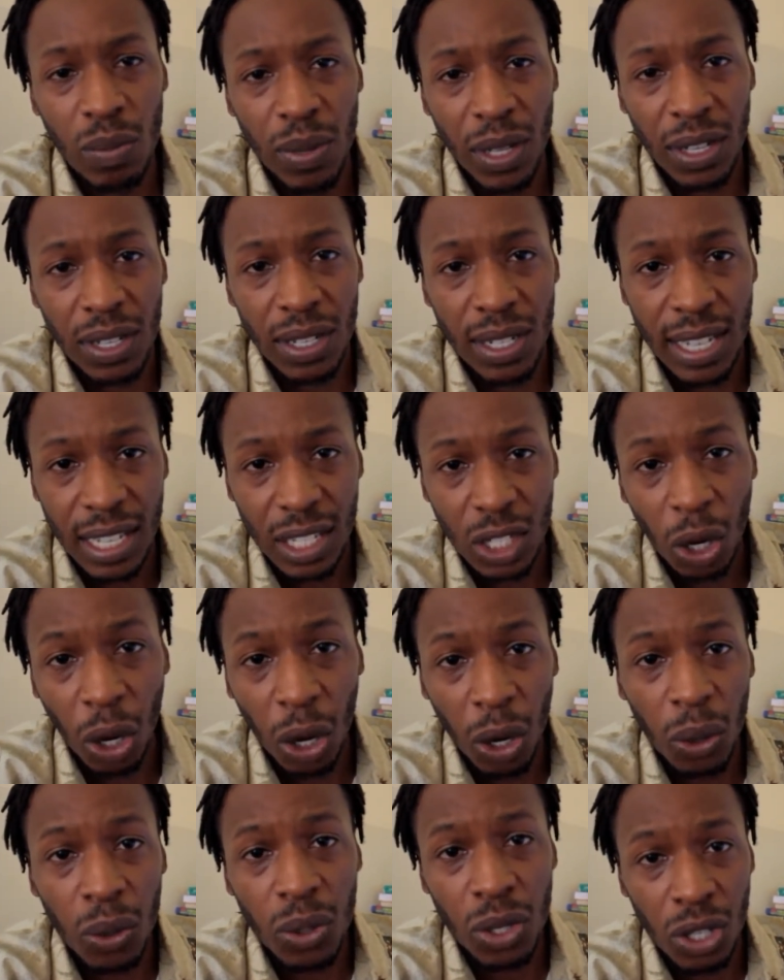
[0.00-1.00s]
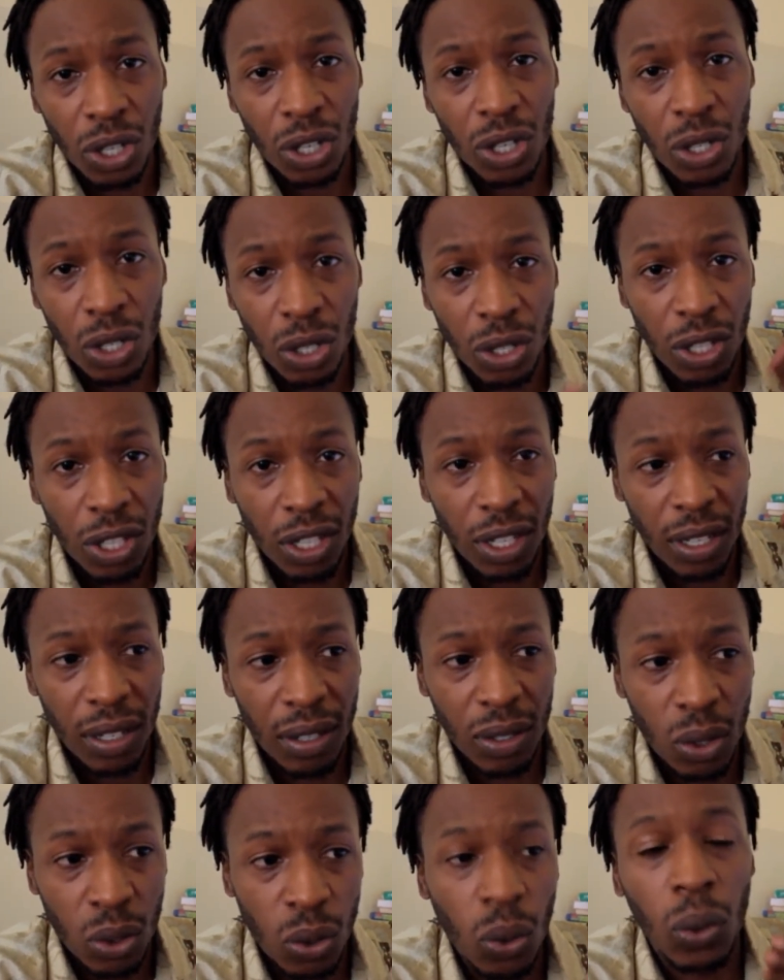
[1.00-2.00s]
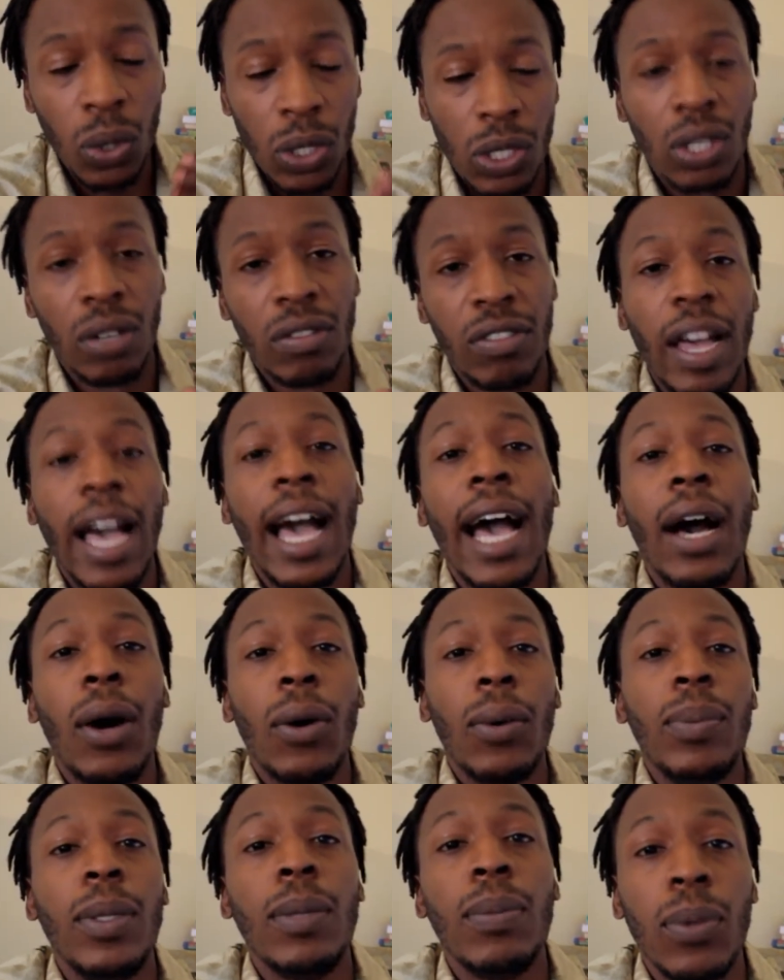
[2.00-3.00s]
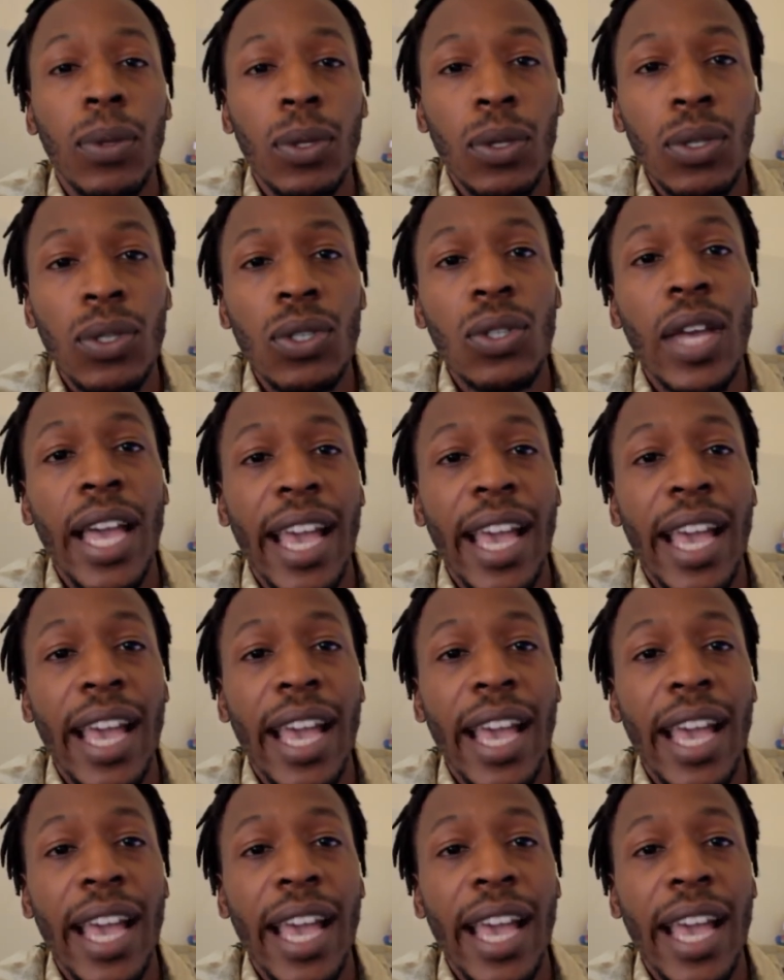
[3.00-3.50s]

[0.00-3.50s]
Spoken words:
because that's closer to the source of how people used to